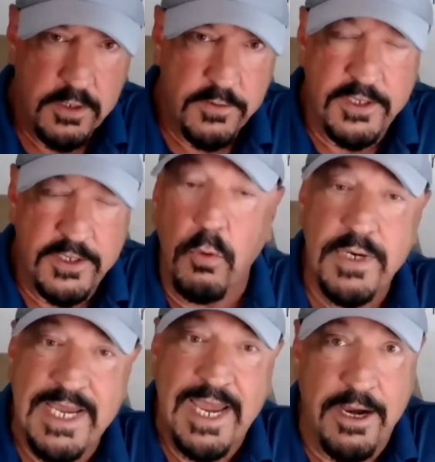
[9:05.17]
They don't
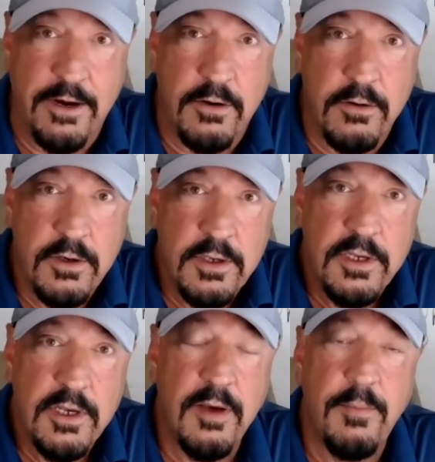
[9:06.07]
care
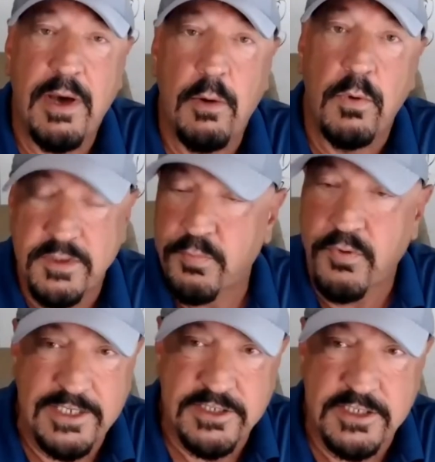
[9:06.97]
about what the
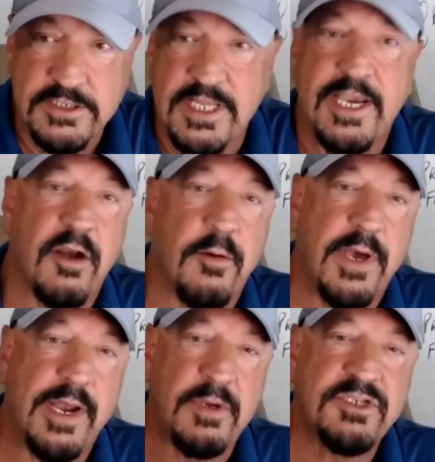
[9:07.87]
price is. They care
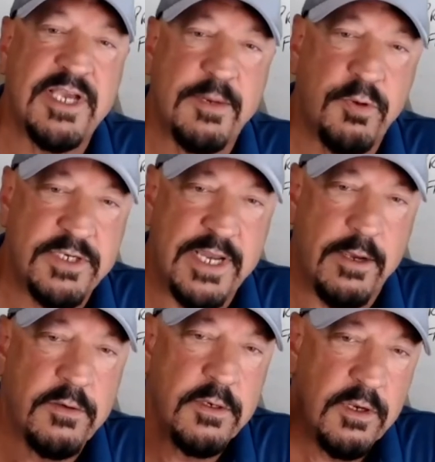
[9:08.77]
about how much they got to put
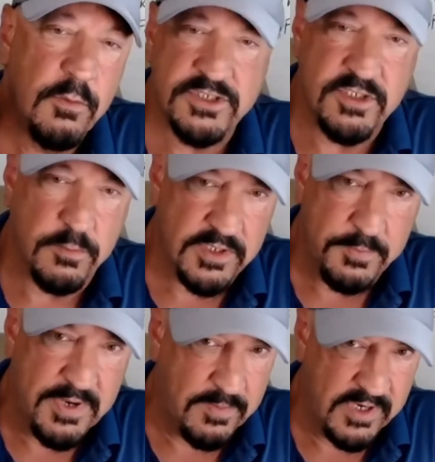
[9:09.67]
down, what's their monthly
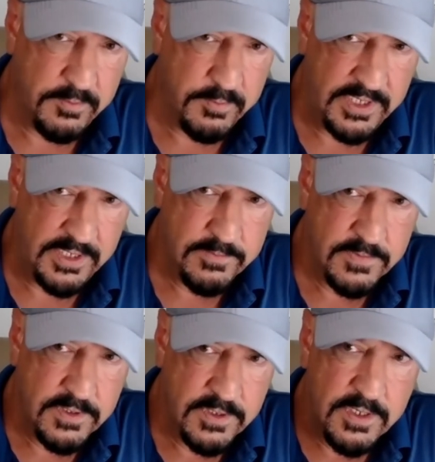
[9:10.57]
payment going to be.
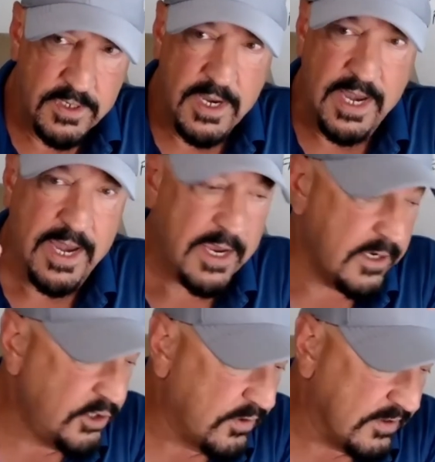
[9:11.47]

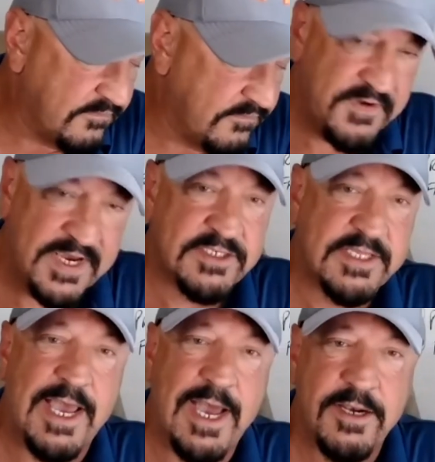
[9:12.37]
And you can fix
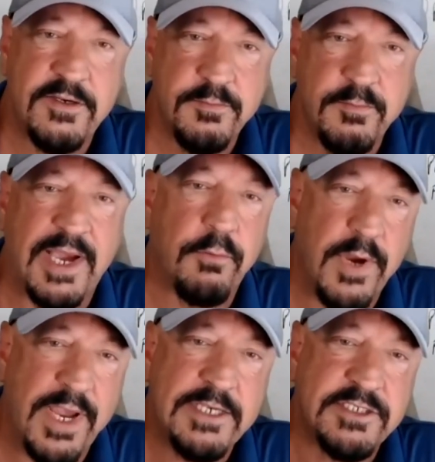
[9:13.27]
that by
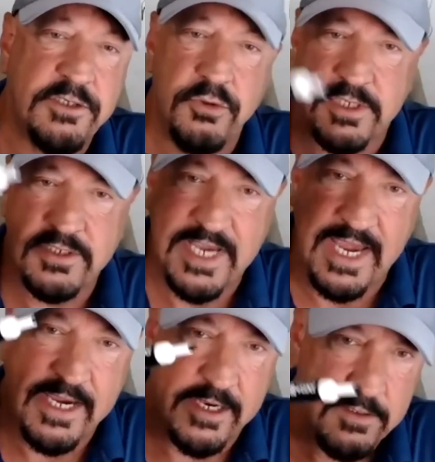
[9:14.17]
raising, you can
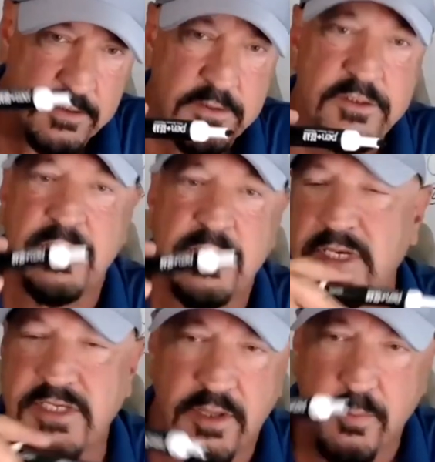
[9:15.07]
take some of
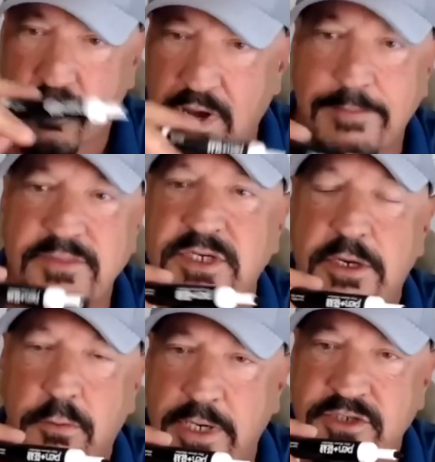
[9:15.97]
these other problems you
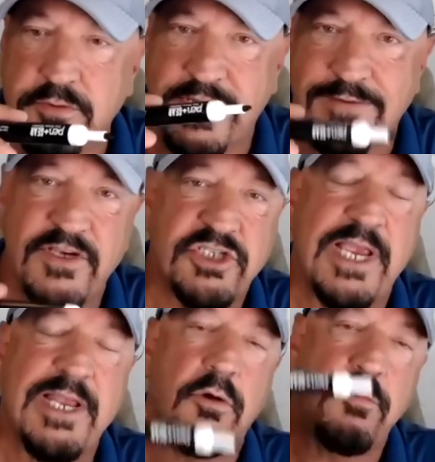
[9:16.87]
can run into with an
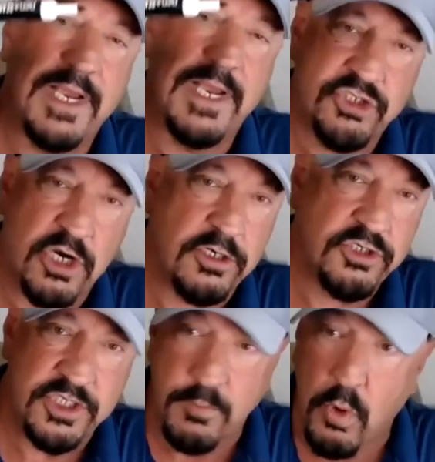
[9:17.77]
FHA loan by
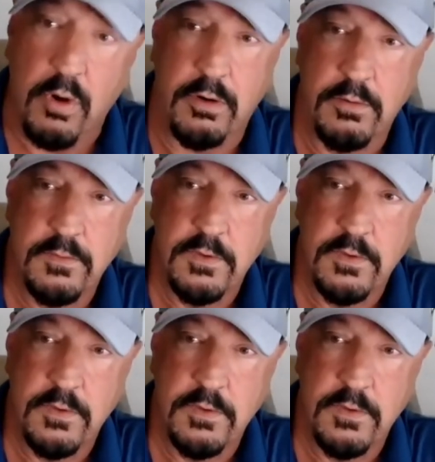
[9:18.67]
charging more.